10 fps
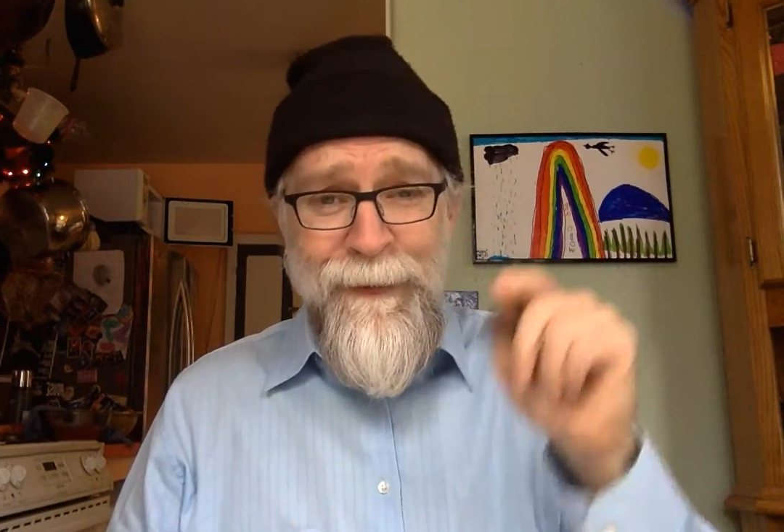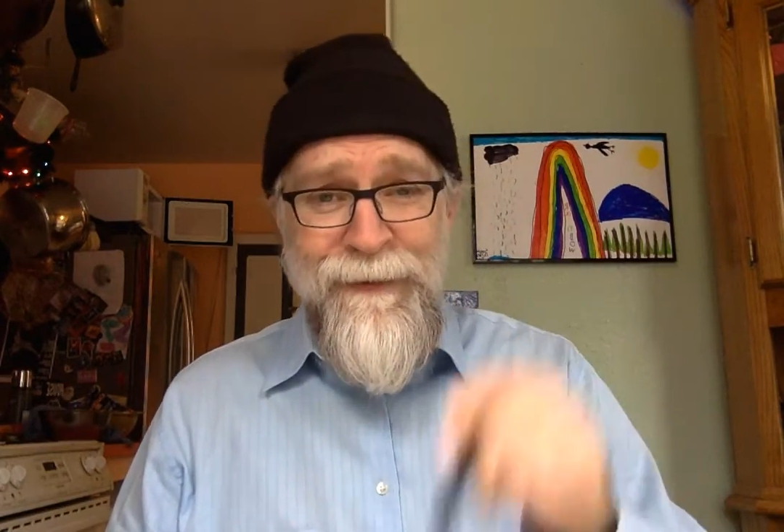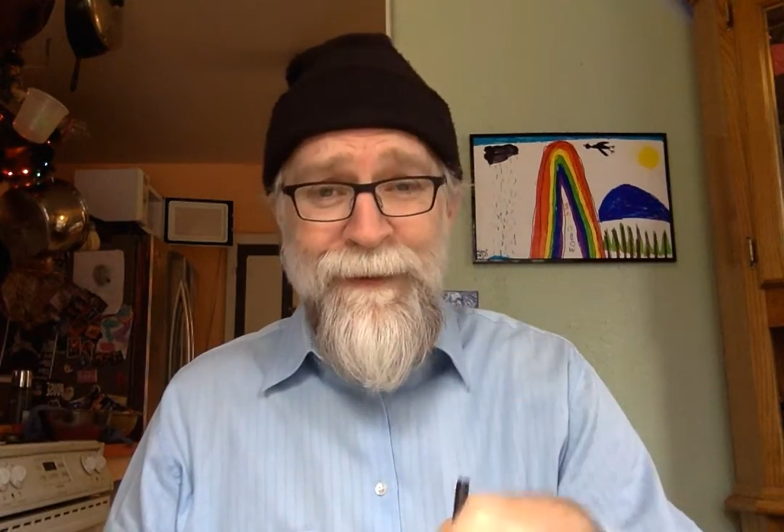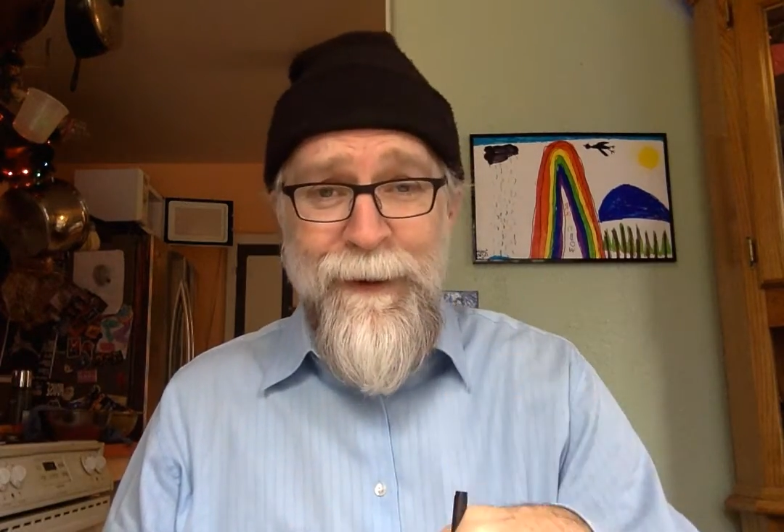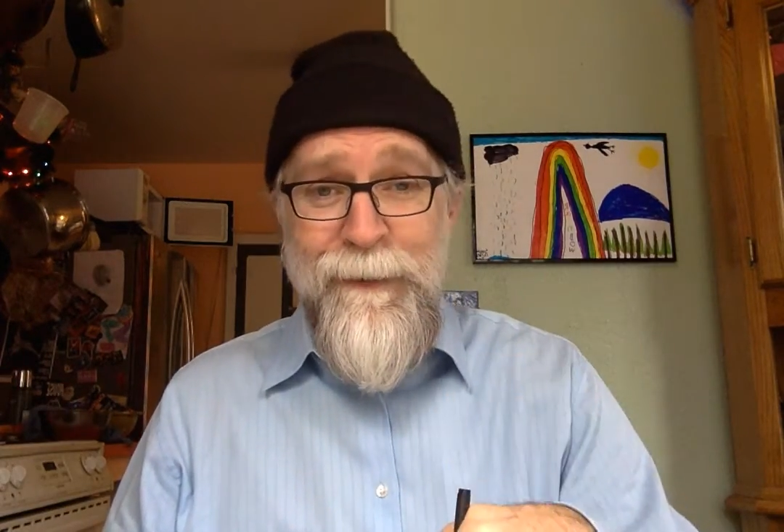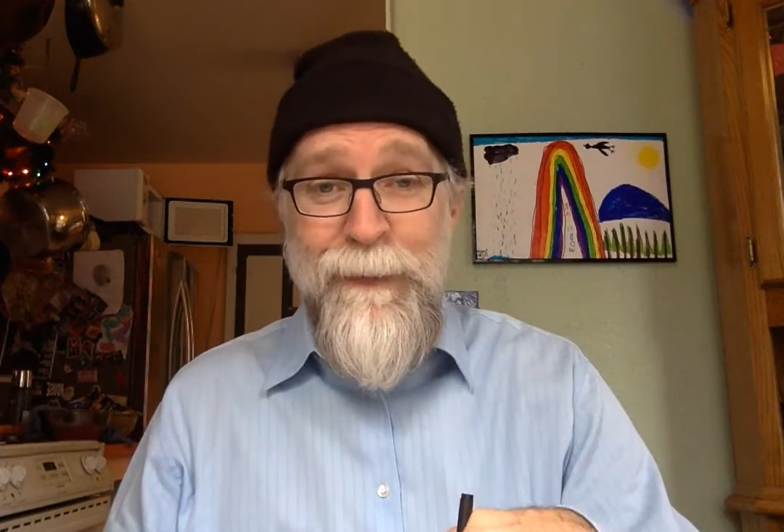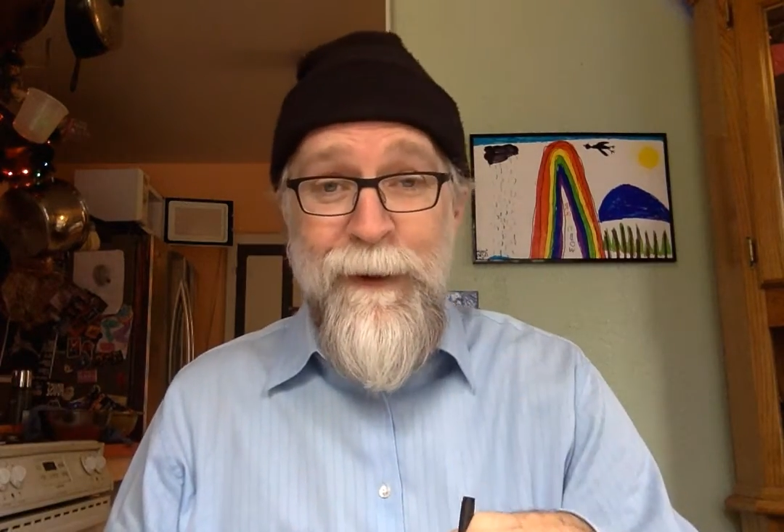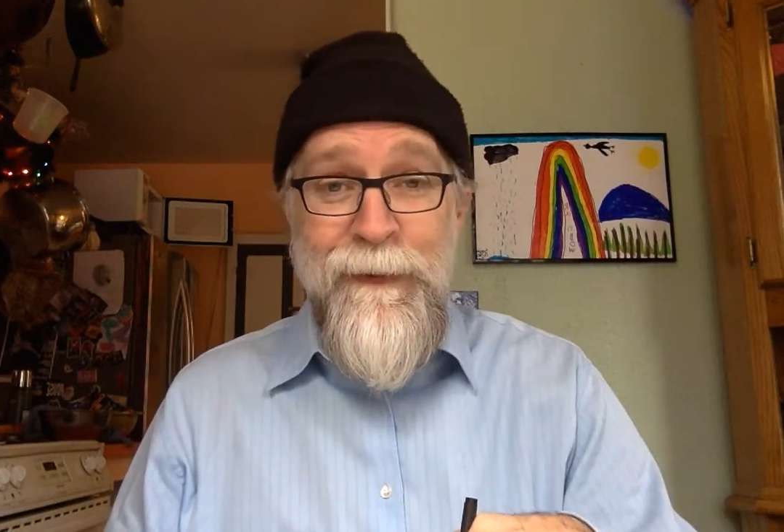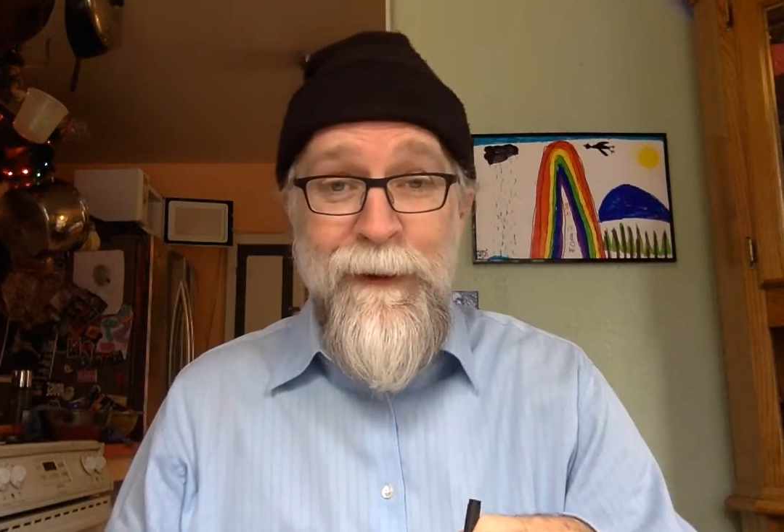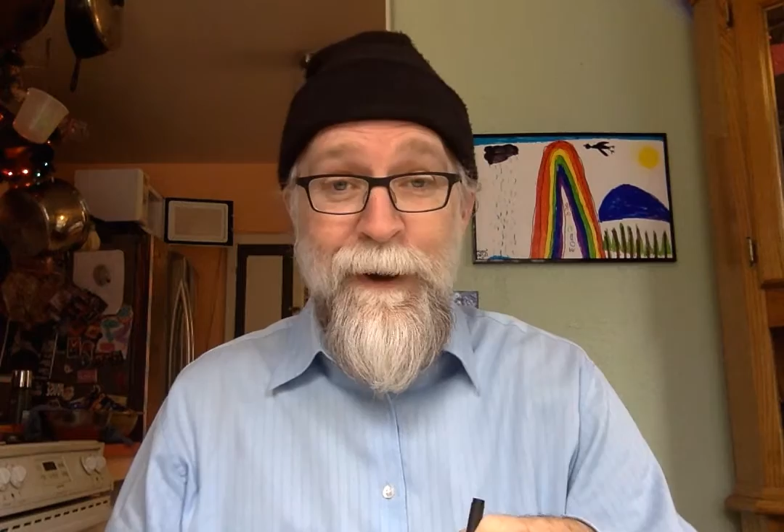this out
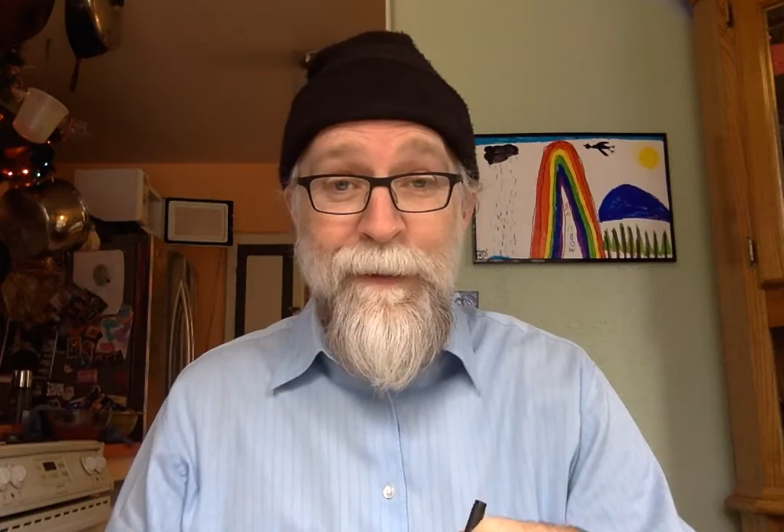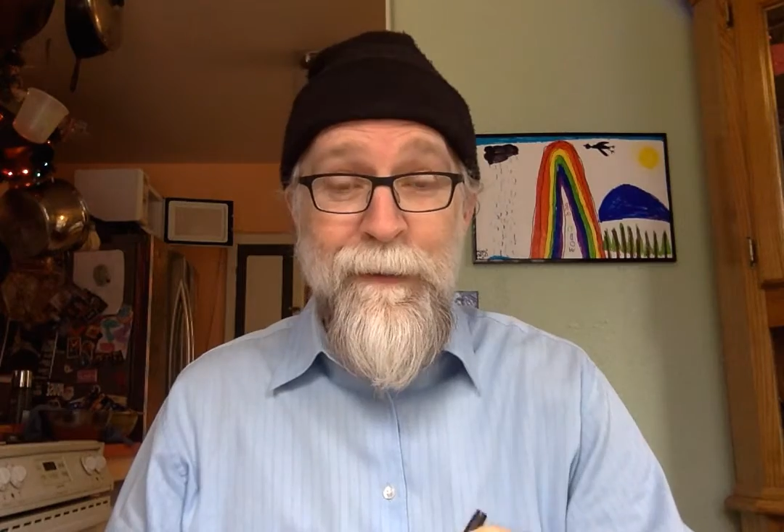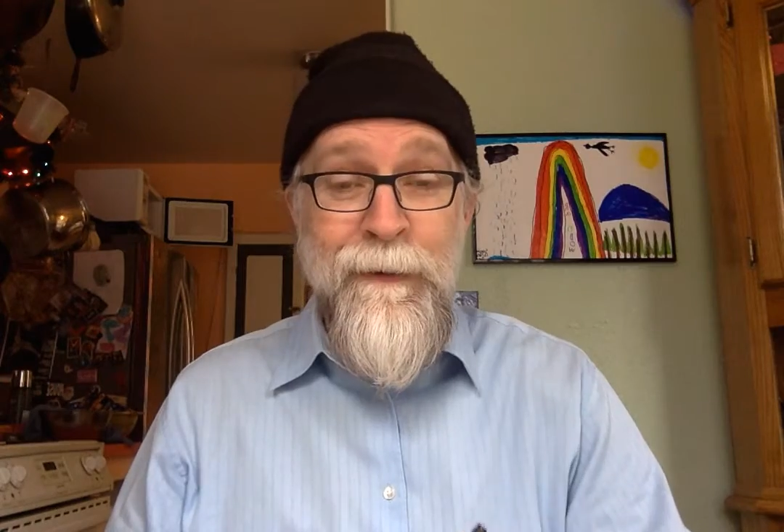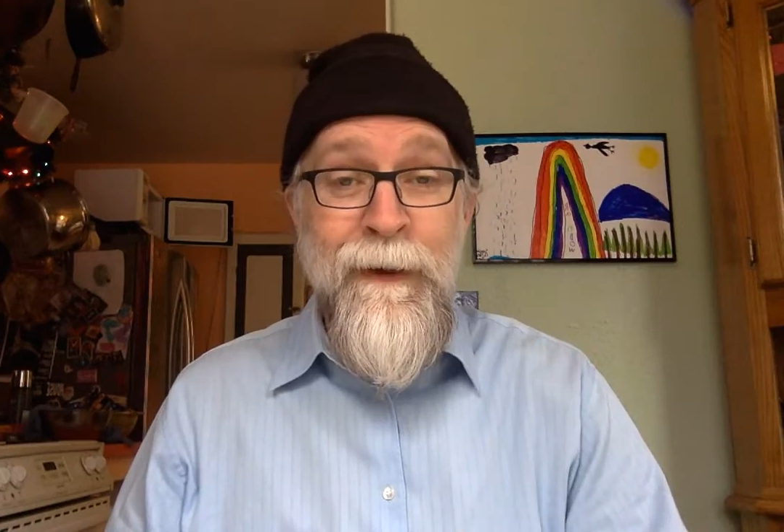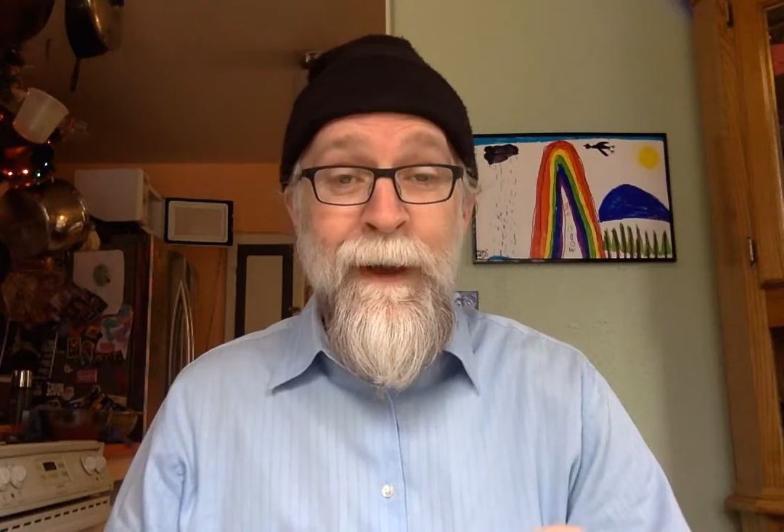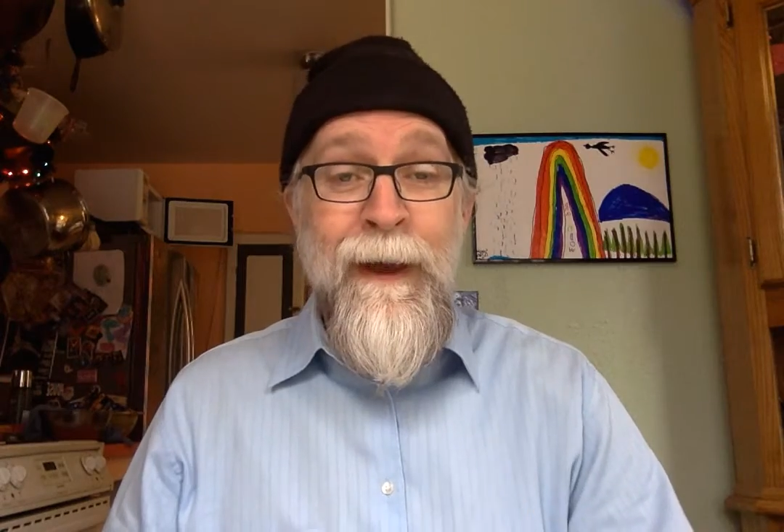about the author.